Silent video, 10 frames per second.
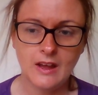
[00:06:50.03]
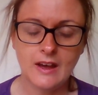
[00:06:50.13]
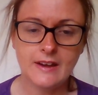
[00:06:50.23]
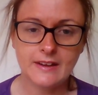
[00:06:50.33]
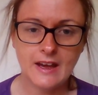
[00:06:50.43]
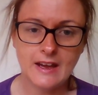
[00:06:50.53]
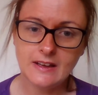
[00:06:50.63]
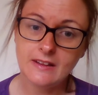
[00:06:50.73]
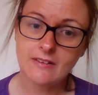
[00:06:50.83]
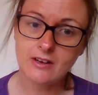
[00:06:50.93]
Again,
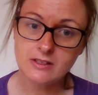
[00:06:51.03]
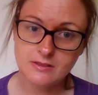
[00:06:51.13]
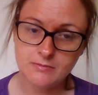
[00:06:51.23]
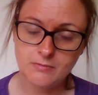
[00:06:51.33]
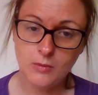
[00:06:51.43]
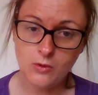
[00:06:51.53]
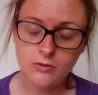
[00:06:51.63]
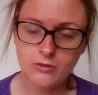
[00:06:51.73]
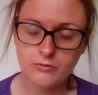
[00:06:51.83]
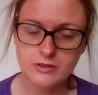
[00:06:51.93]
there are some
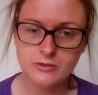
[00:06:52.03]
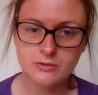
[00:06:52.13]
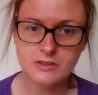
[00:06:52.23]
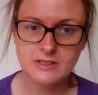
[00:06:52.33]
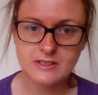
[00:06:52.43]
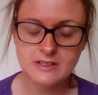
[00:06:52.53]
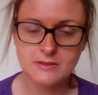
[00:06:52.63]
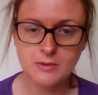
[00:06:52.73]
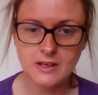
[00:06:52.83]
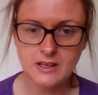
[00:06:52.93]
more resources this
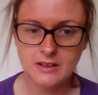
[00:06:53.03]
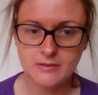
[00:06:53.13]
week.